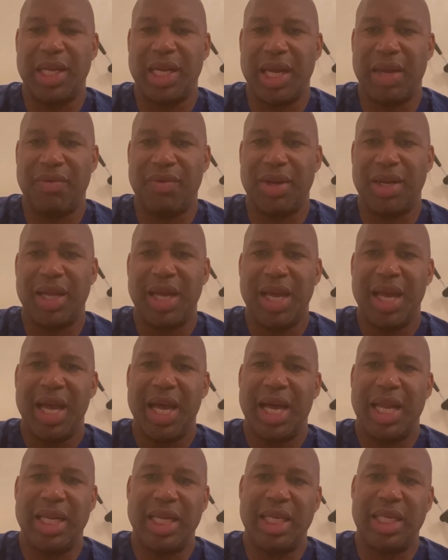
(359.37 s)
11,
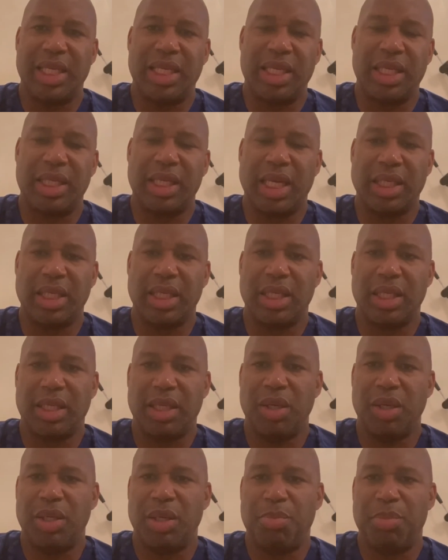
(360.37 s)
and he
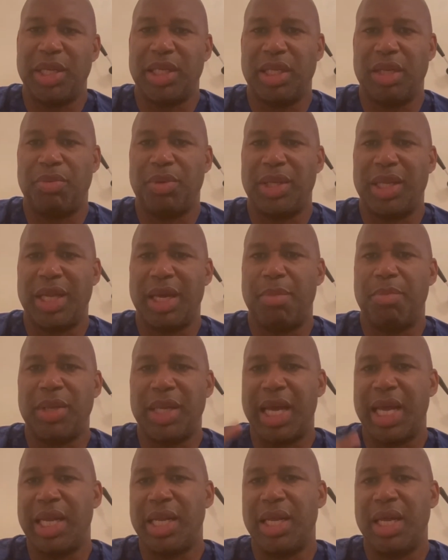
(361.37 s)
doesn't do the business with them,
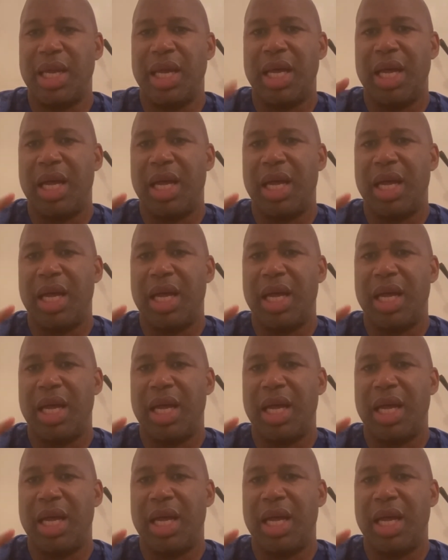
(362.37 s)
then